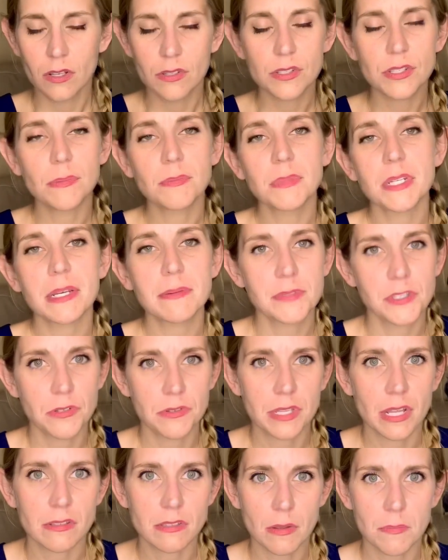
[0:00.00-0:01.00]
sometimes you
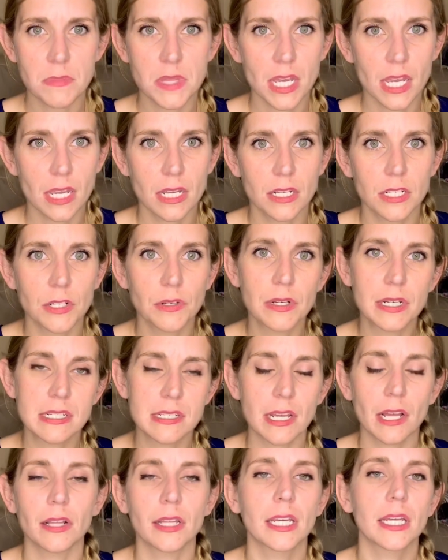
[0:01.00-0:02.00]
sell something and you can
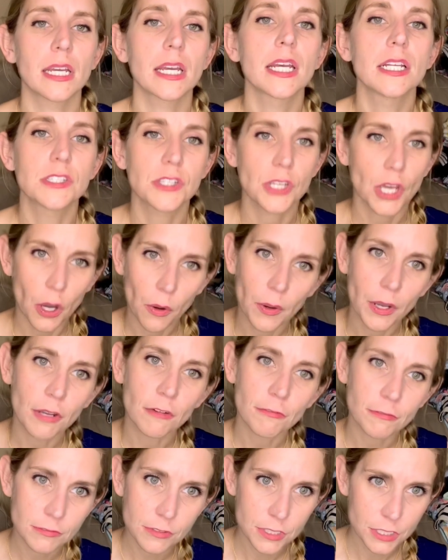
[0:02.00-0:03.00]
tell, like, it's going